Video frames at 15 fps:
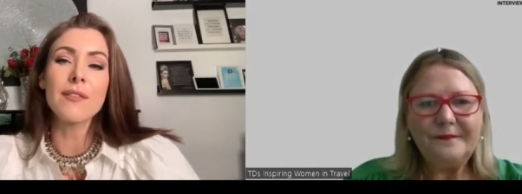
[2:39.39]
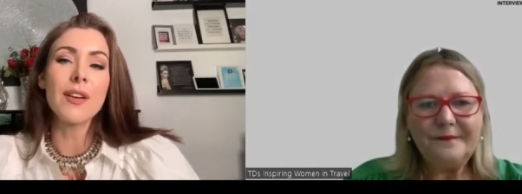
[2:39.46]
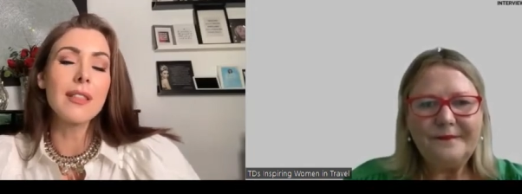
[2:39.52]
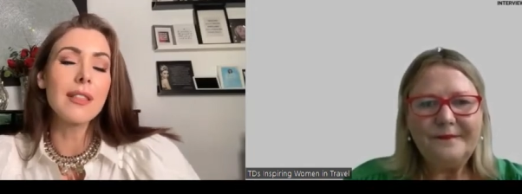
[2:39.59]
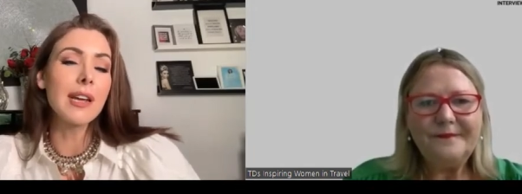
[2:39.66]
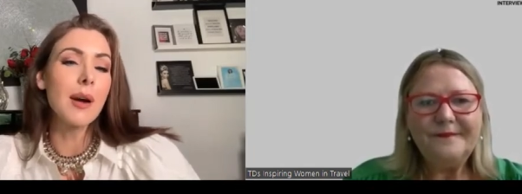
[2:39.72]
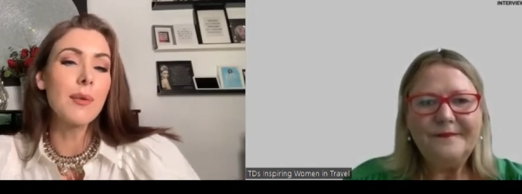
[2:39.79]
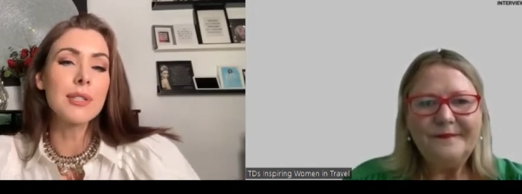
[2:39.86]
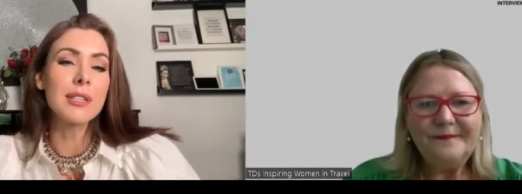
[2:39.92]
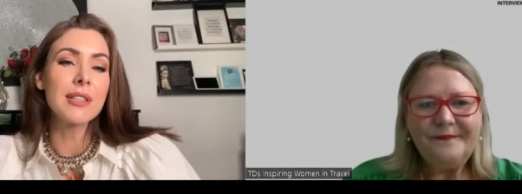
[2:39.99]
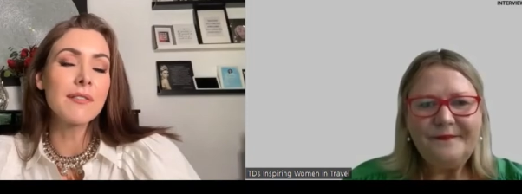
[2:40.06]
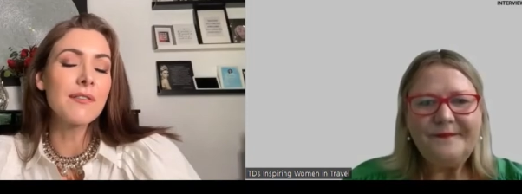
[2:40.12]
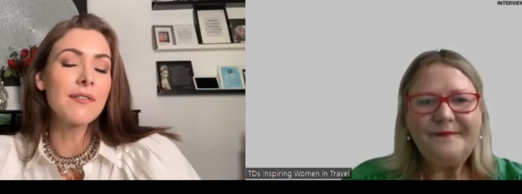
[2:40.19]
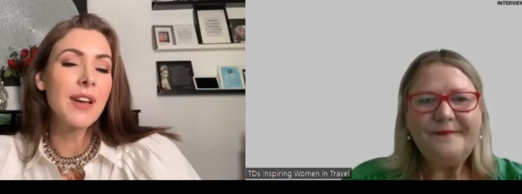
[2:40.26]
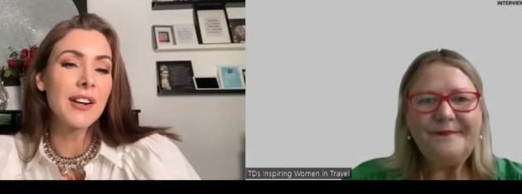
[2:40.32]
Speaker 1: I felt like I was
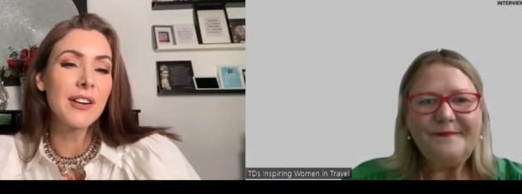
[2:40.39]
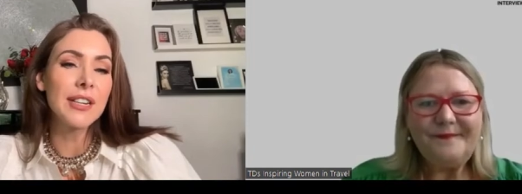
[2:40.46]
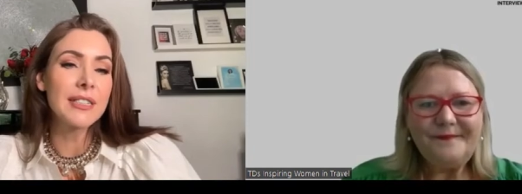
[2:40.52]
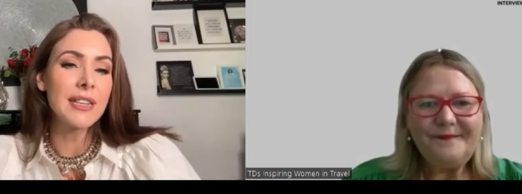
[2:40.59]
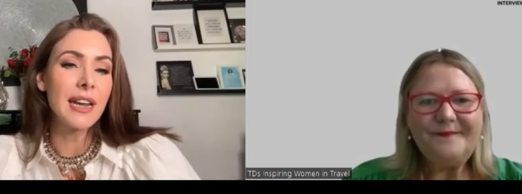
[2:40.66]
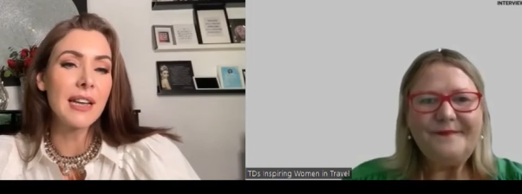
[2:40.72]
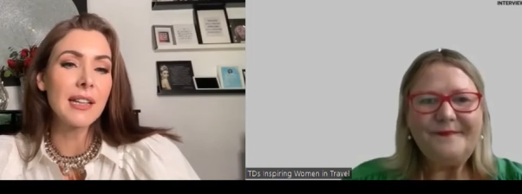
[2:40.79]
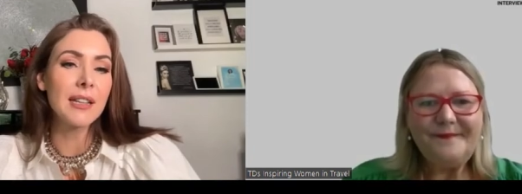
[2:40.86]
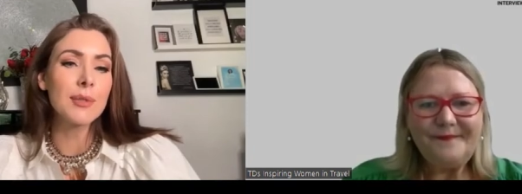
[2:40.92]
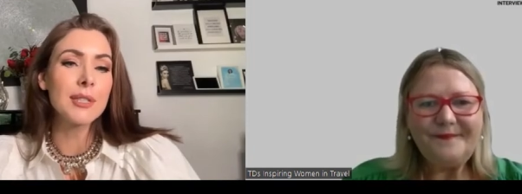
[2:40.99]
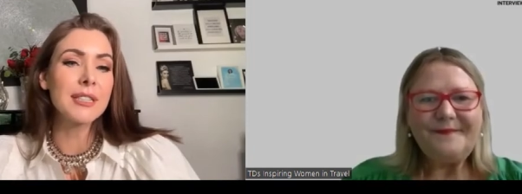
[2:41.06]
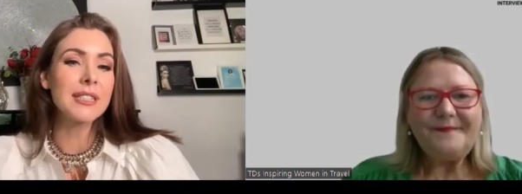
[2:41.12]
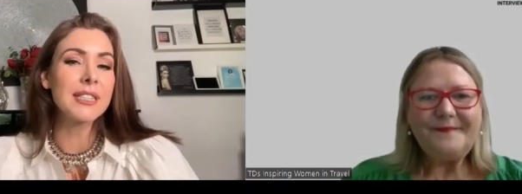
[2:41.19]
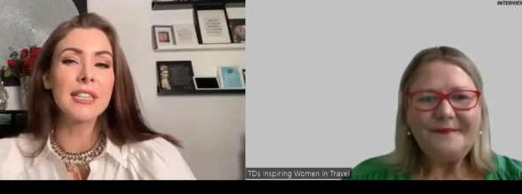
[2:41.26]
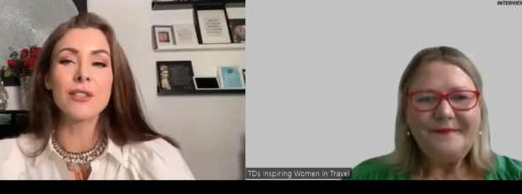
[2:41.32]
in a fairy tale. It was
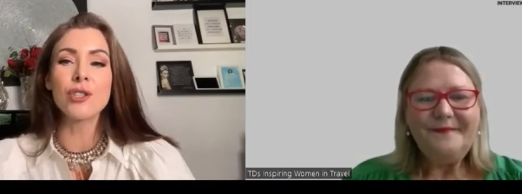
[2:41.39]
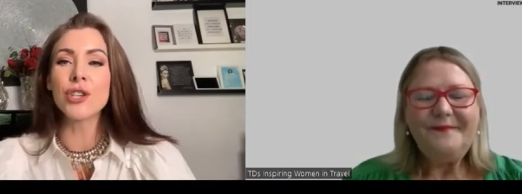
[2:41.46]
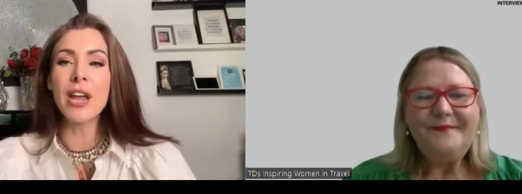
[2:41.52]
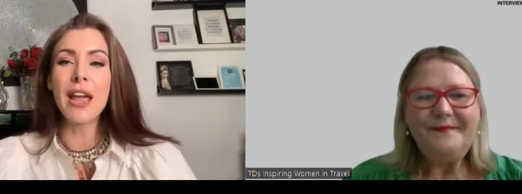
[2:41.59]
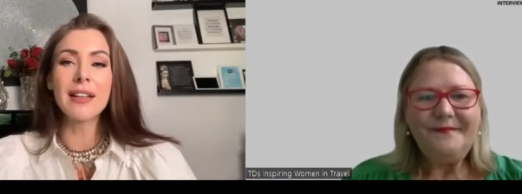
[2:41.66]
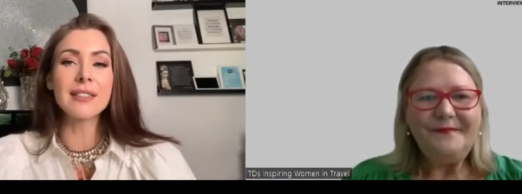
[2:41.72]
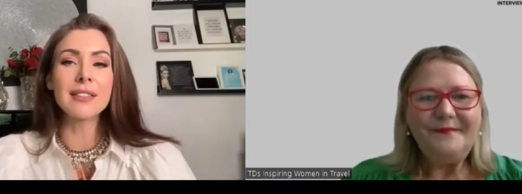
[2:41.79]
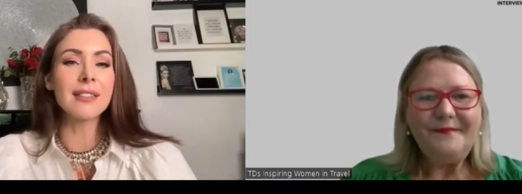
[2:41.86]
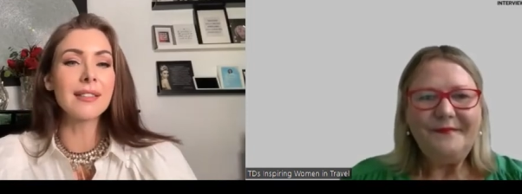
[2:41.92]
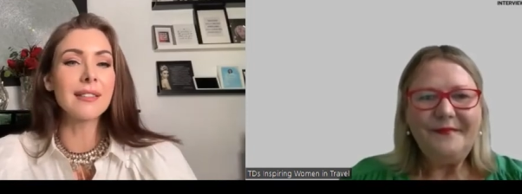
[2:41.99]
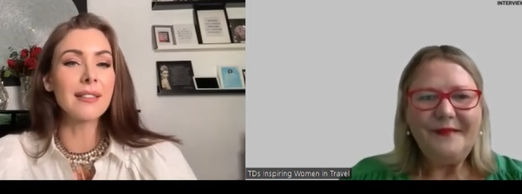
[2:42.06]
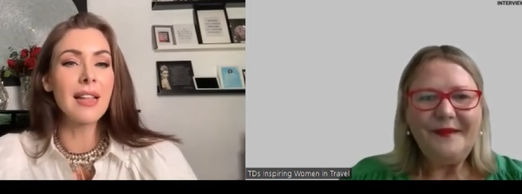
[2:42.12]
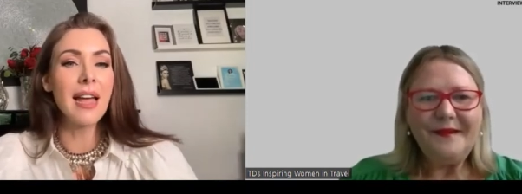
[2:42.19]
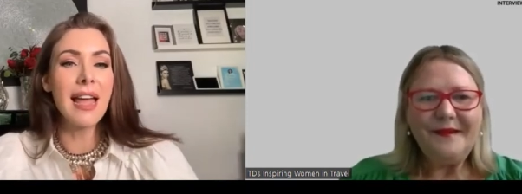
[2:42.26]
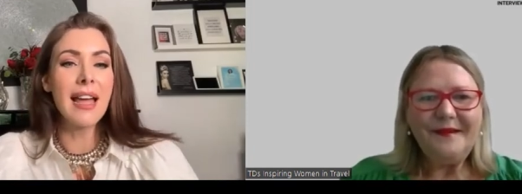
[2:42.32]
this enchanted
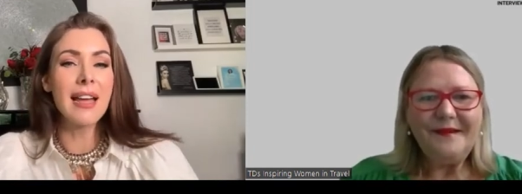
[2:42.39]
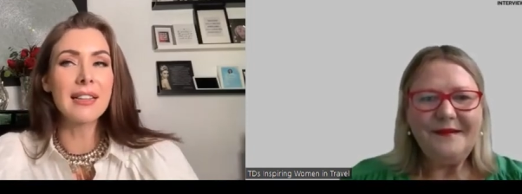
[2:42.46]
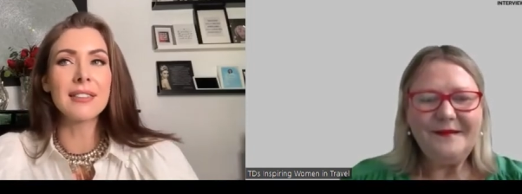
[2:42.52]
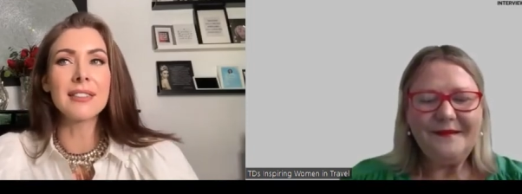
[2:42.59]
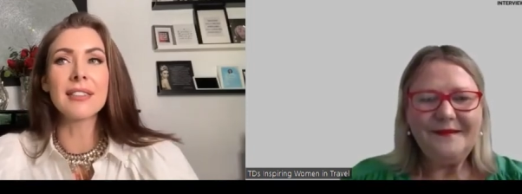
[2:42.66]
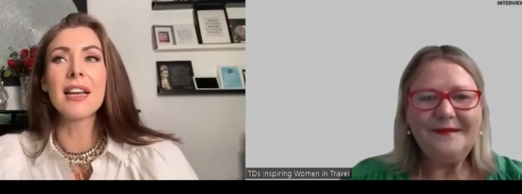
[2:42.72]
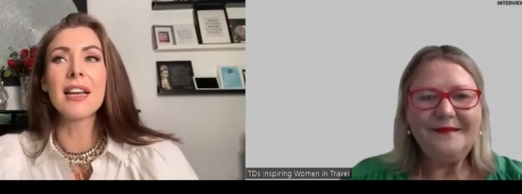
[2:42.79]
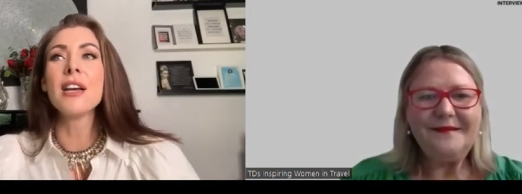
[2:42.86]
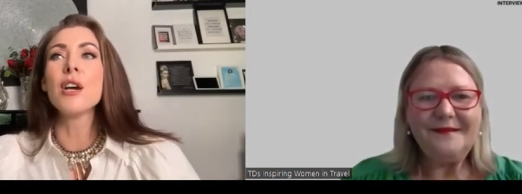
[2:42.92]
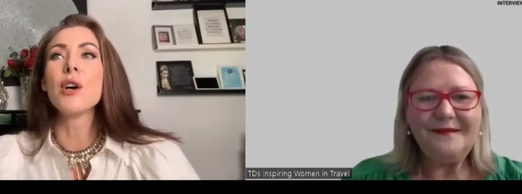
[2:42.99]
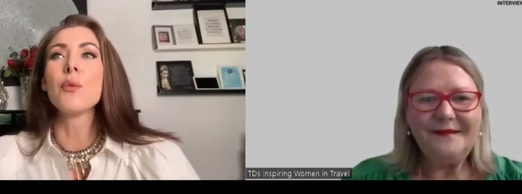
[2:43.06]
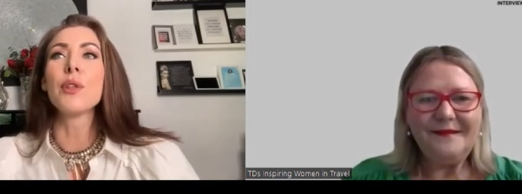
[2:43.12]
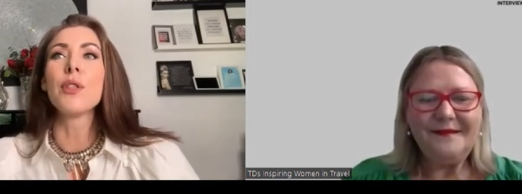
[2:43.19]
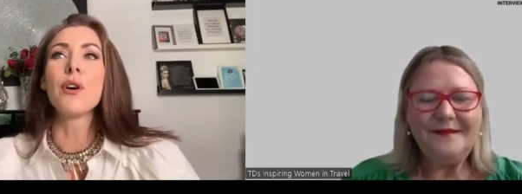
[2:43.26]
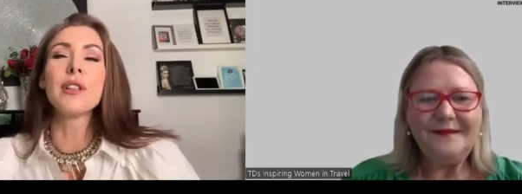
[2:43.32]
land
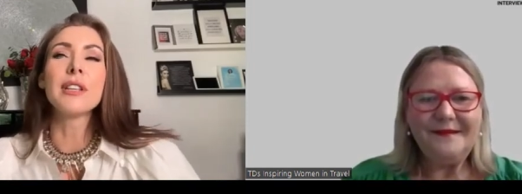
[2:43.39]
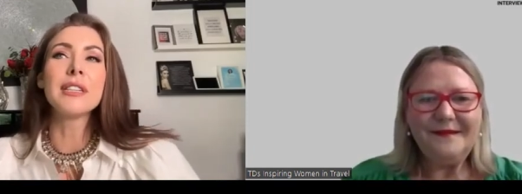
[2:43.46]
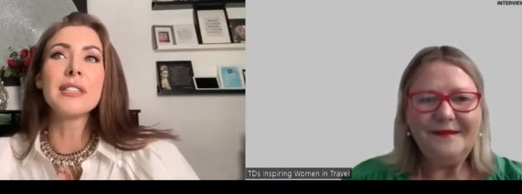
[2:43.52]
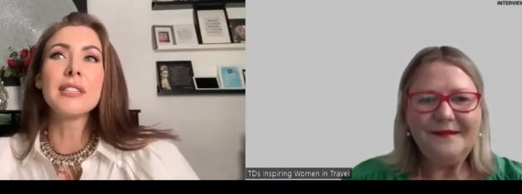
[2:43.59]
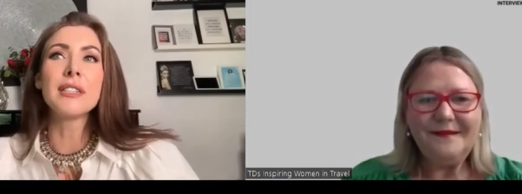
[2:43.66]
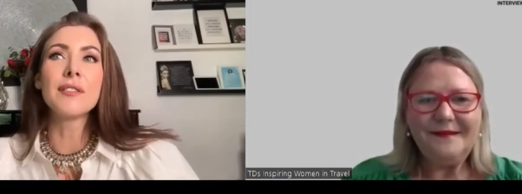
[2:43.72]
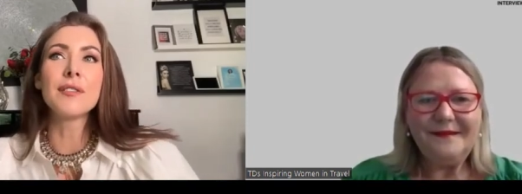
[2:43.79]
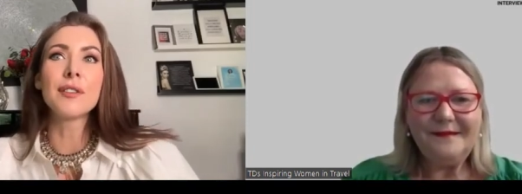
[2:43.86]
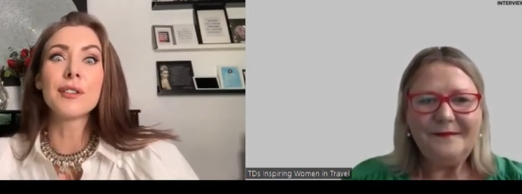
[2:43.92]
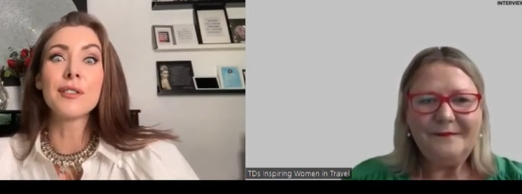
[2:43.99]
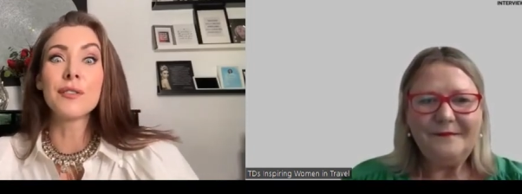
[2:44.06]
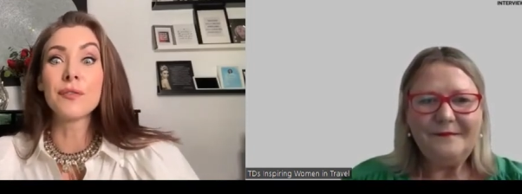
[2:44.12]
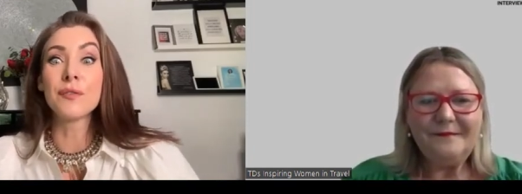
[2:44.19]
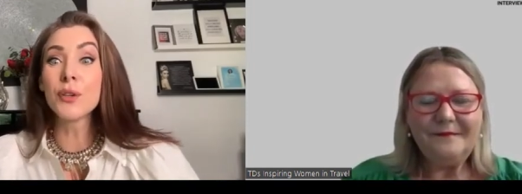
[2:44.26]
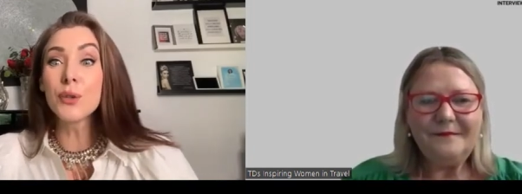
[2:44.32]
with all these
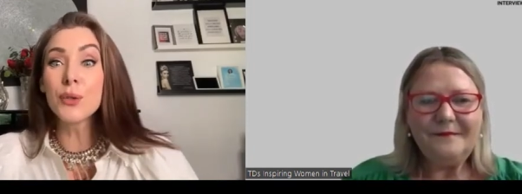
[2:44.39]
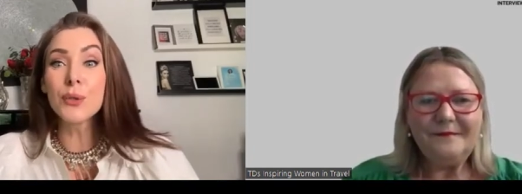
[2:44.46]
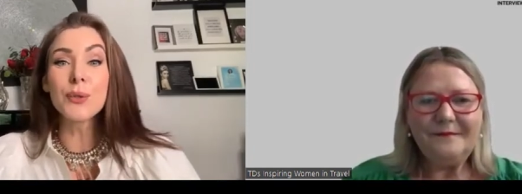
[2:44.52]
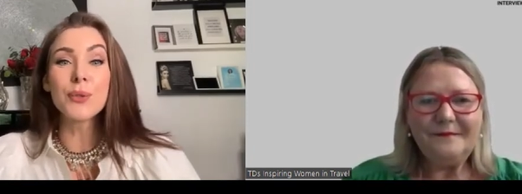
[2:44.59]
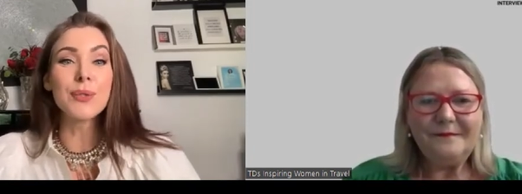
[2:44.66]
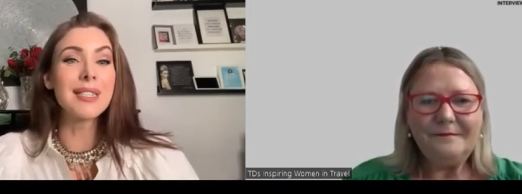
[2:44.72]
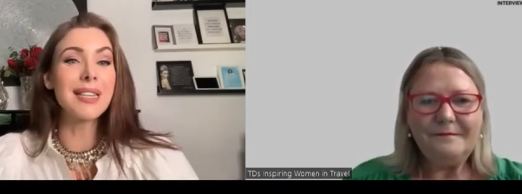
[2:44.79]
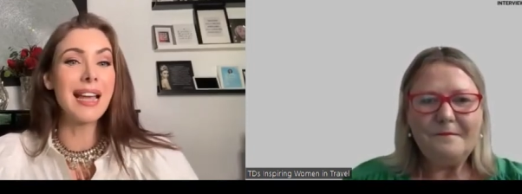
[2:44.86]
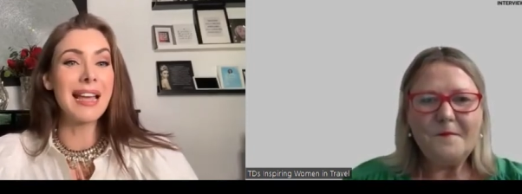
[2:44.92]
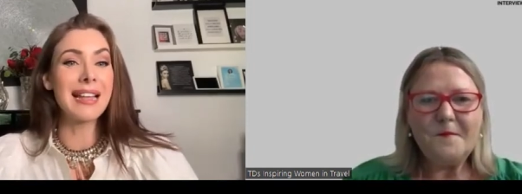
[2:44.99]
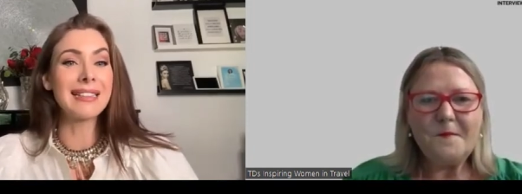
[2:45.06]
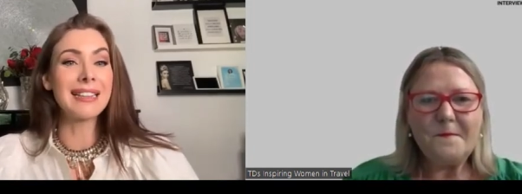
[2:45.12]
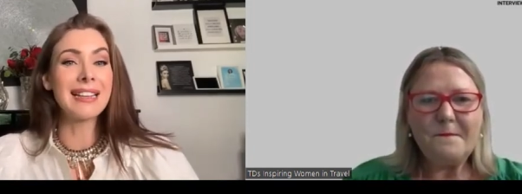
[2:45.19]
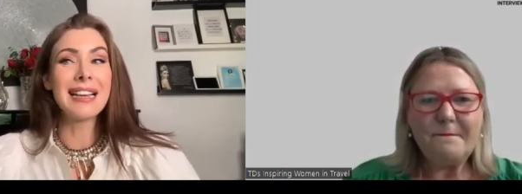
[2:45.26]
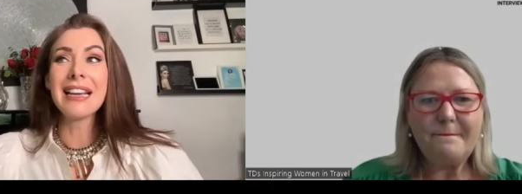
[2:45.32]
different foods
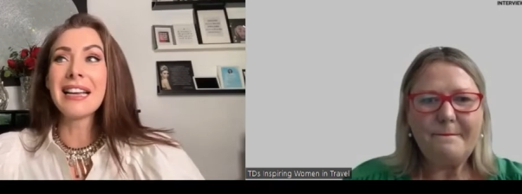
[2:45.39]
and